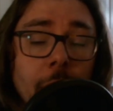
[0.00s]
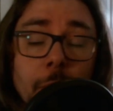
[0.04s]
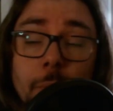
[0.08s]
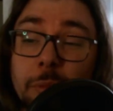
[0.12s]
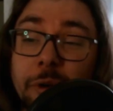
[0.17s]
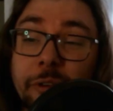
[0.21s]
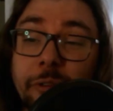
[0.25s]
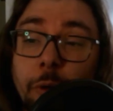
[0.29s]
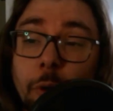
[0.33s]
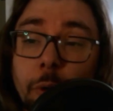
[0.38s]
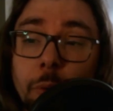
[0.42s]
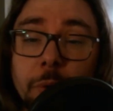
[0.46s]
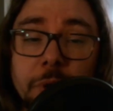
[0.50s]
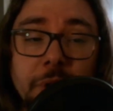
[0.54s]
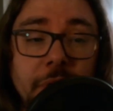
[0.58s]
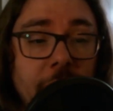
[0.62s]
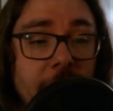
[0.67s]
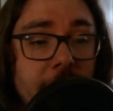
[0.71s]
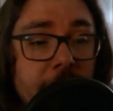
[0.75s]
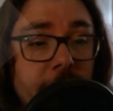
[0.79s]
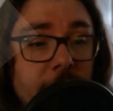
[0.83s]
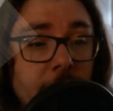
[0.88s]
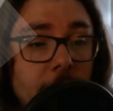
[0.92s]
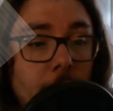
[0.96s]
Before we
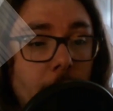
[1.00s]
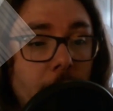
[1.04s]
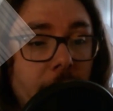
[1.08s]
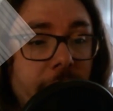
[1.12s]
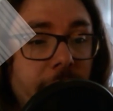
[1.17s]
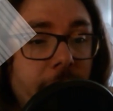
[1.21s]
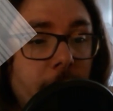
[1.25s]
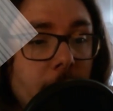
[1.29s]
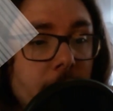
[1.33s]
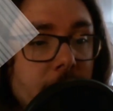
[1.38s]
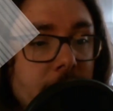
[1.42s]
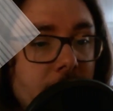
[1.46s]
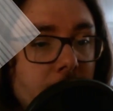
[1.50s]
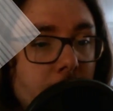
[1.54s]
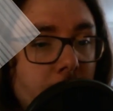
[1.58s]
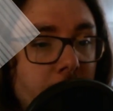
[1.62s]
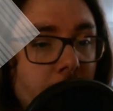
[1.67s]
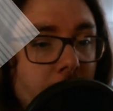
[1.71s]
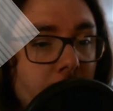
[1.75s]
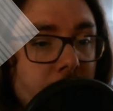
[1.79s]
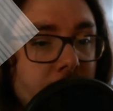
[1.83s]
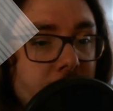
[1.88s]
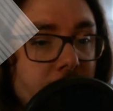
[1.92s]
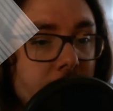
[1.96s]
dive into our first
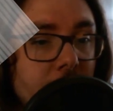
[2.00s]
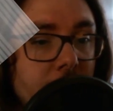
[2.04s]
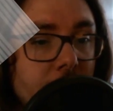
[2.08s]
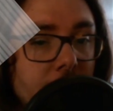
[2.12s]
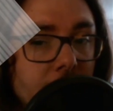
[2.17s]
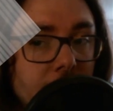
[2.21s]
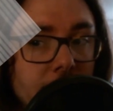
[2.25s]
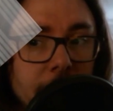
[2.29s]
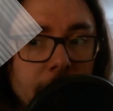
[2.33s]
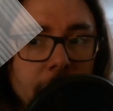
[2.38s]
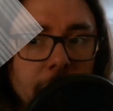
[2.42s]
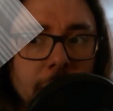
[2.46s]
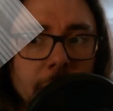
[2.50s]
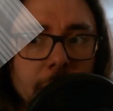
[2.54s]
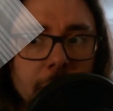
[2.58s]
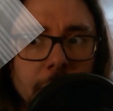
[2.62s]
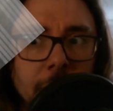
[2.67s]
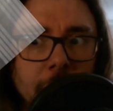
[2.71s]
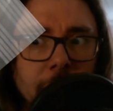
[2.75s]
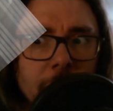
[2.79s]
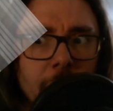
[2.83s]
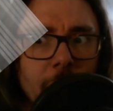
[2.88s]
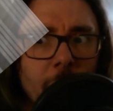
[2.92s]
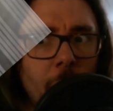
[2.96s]
composer
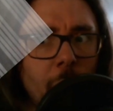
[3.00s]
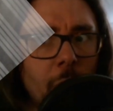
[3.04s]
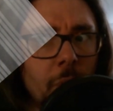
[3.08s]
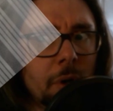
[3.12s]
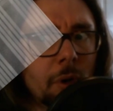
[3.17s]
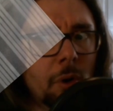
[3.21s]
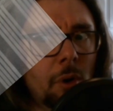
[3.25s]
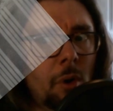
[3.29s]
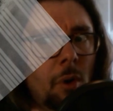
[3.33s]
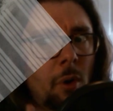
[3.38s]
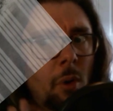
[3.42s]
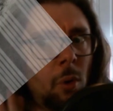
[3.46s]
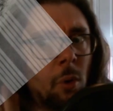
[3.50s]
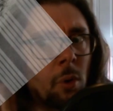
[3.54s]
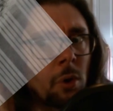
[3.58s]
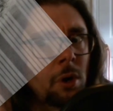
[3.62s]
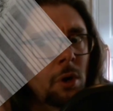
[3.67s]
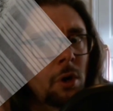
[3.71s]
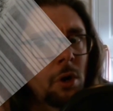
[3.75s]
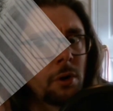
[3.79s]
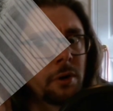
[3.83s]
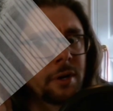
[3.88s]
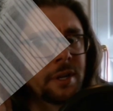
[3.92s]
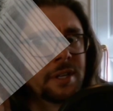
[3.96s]
or
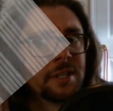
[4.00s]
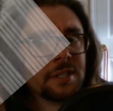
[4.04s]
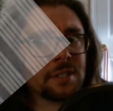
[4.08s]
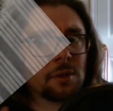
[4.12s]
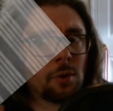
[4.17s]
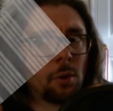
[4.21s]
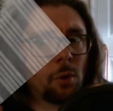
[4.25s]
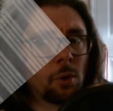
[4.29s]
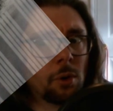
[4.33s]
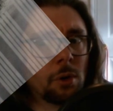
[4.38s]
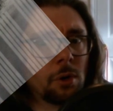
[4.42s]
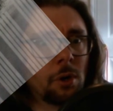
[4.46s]
artist,